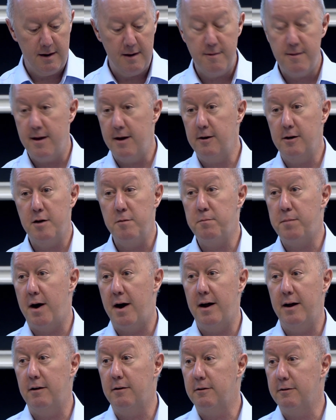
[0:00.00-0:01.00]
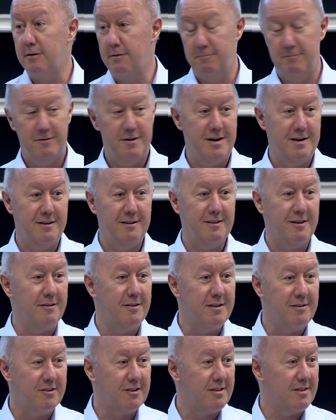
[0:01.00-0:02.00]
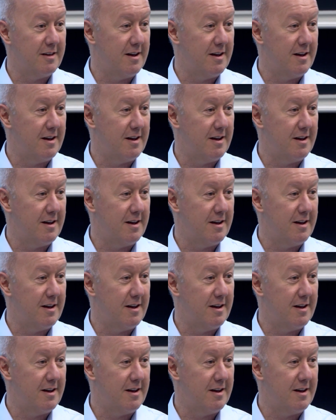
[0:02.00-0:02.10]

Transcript: and then compiled, right? So he's just